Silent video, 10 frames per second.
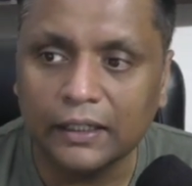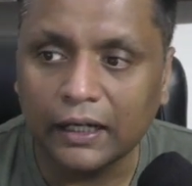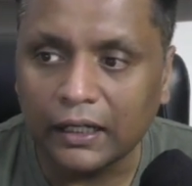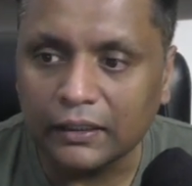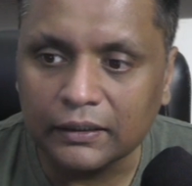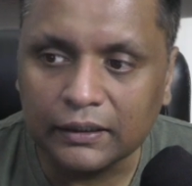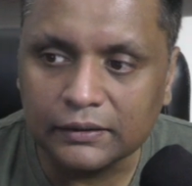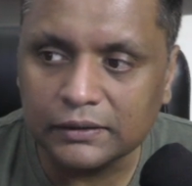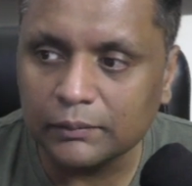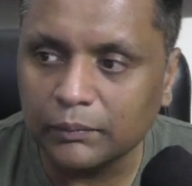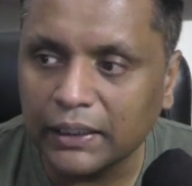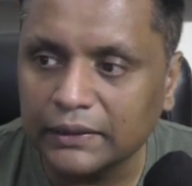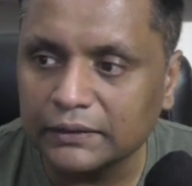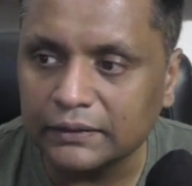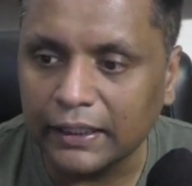and
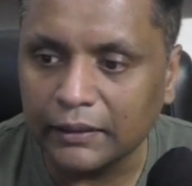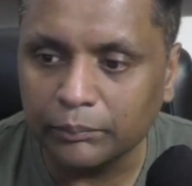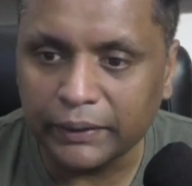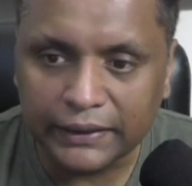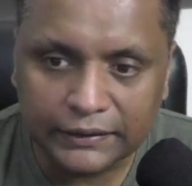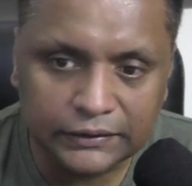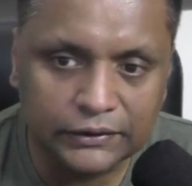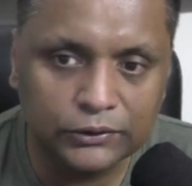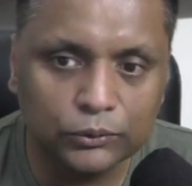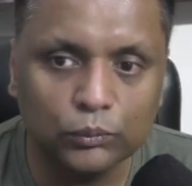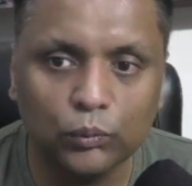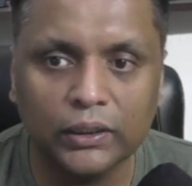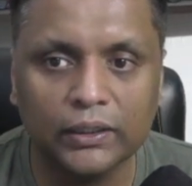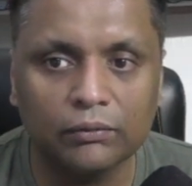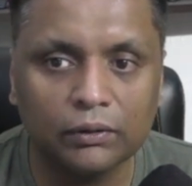customize that page to
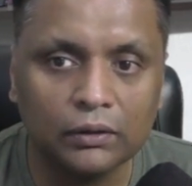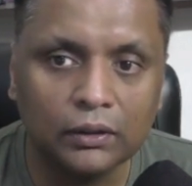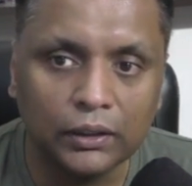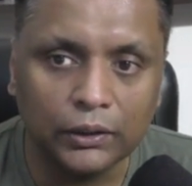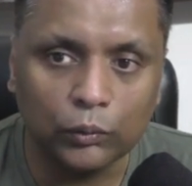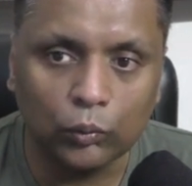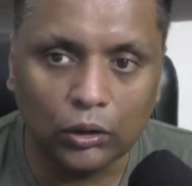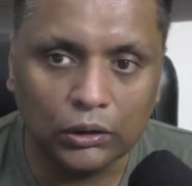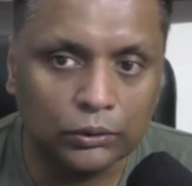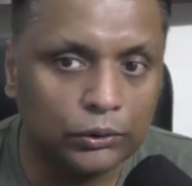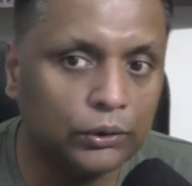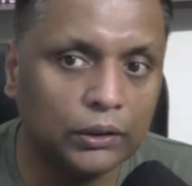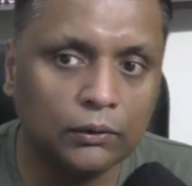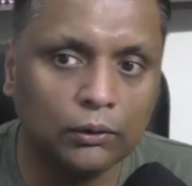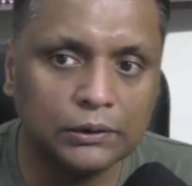whatever you want to you
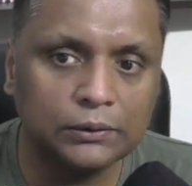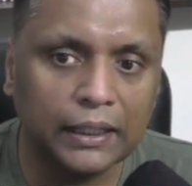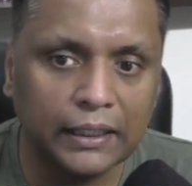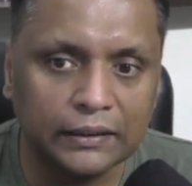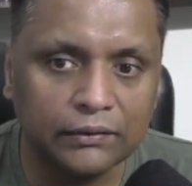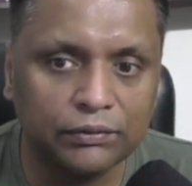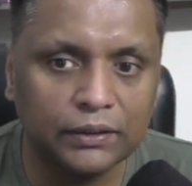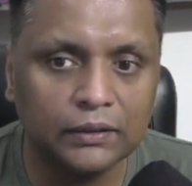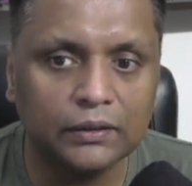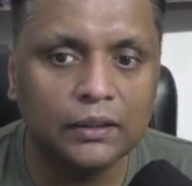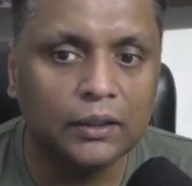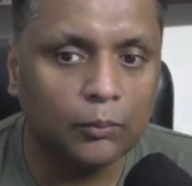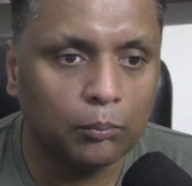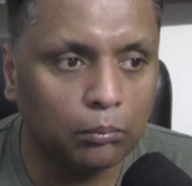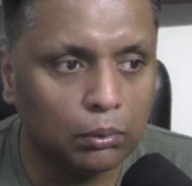can also add different
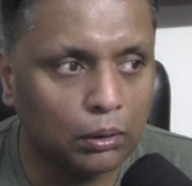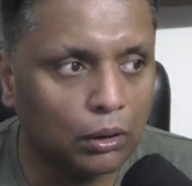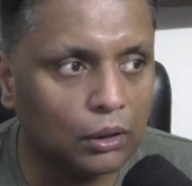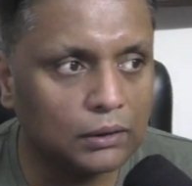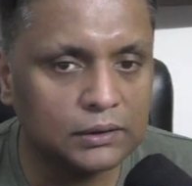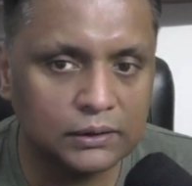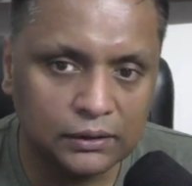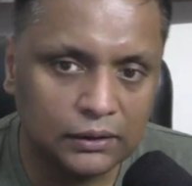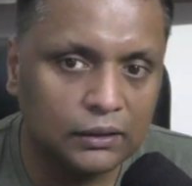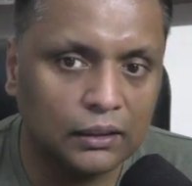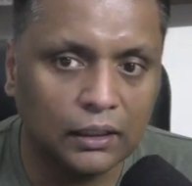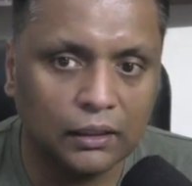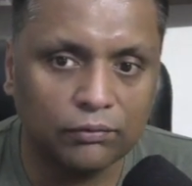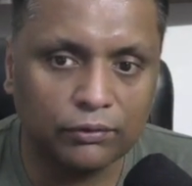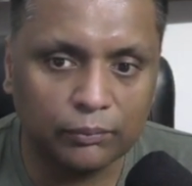blocks
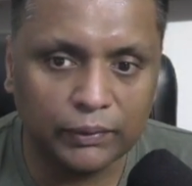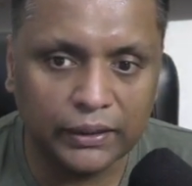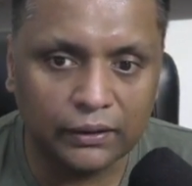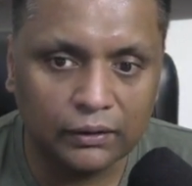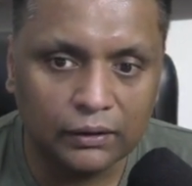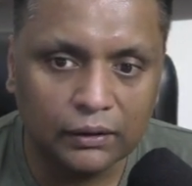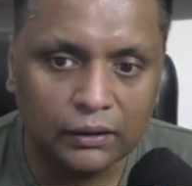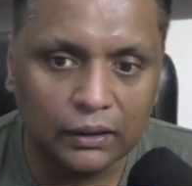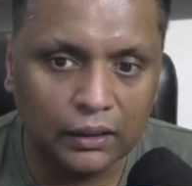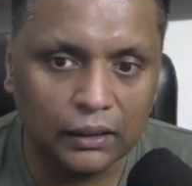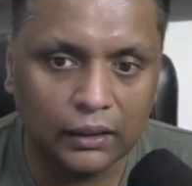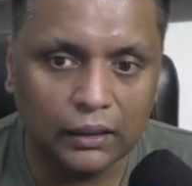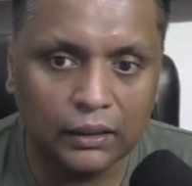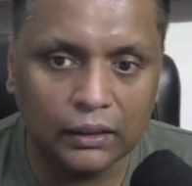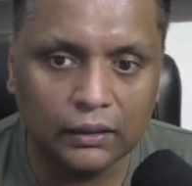uh, from here
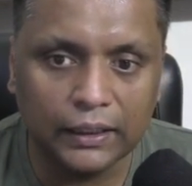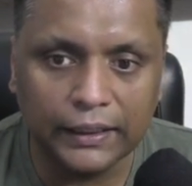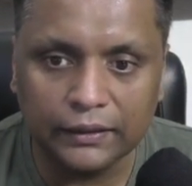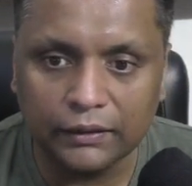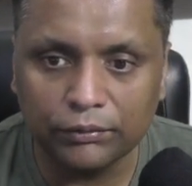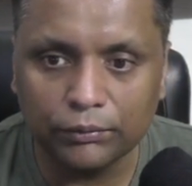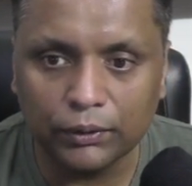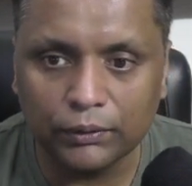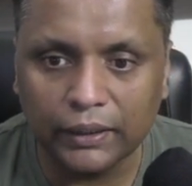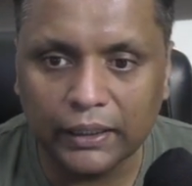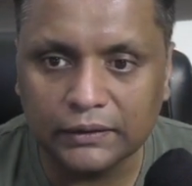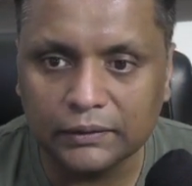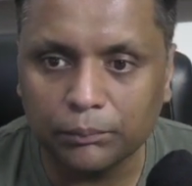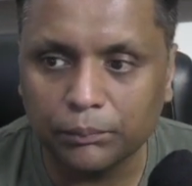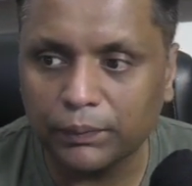uh, like if you want to add
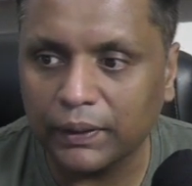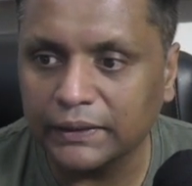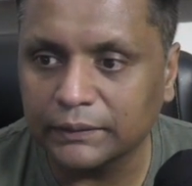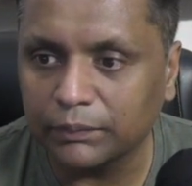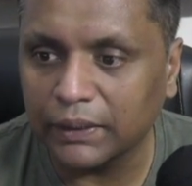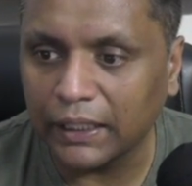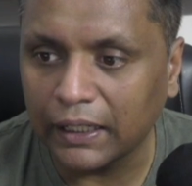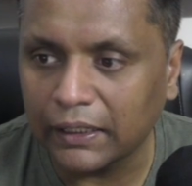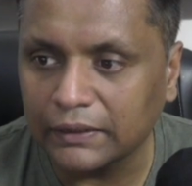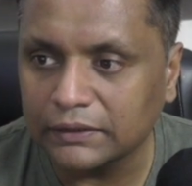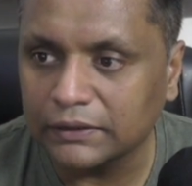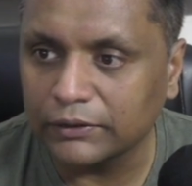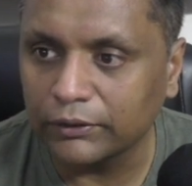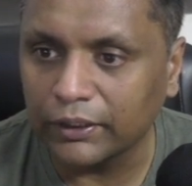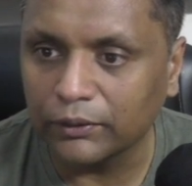some price plans
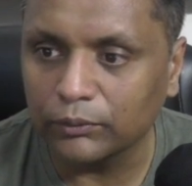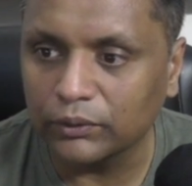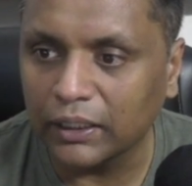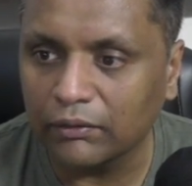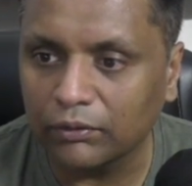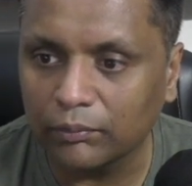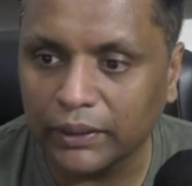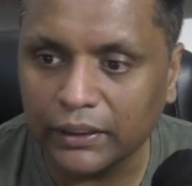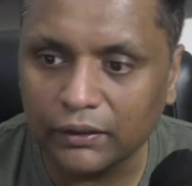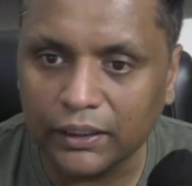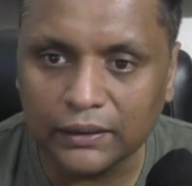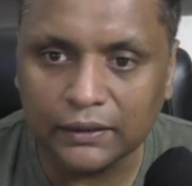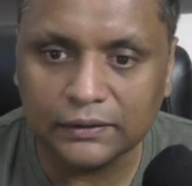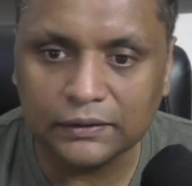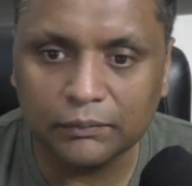you can do that from here and
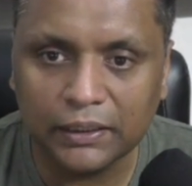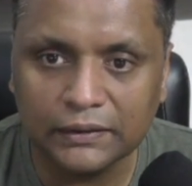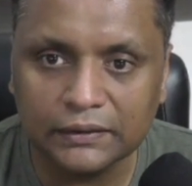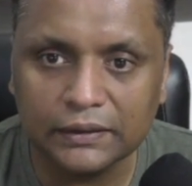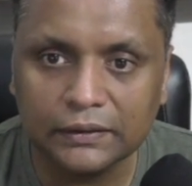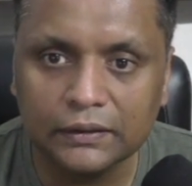customize it